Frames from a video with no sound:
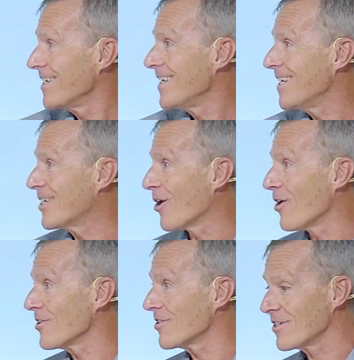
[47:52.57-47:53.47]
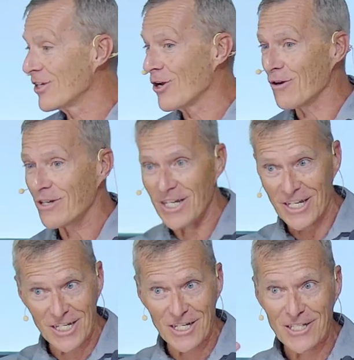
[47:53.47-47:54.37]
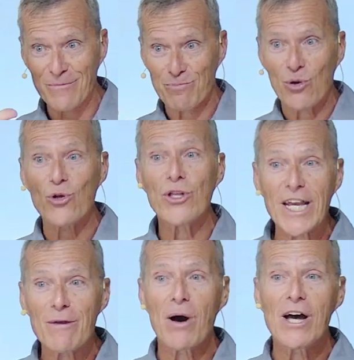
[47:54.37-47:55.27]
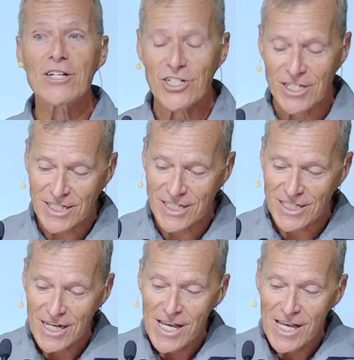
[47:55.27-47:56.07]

He calls, you know, he, he doesn't pull any punches,